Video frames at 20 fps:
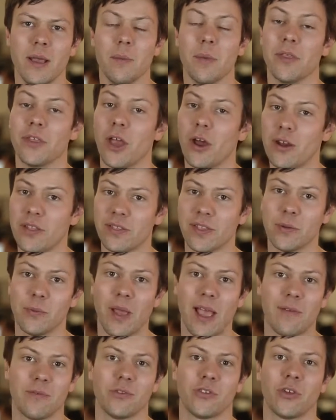But the only thing we
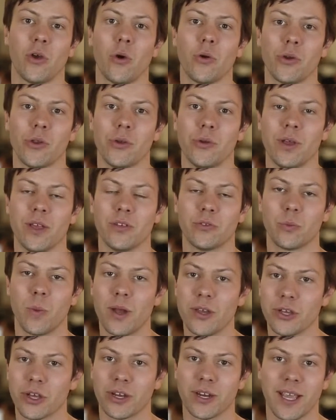haven't told you is
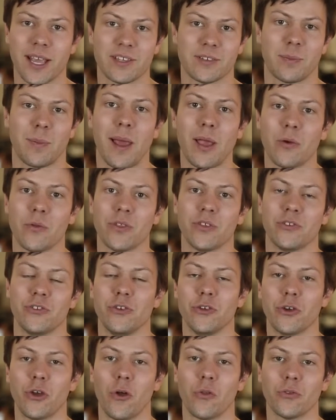when you're going to get to play all this
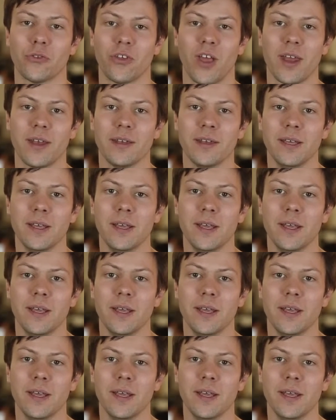new content.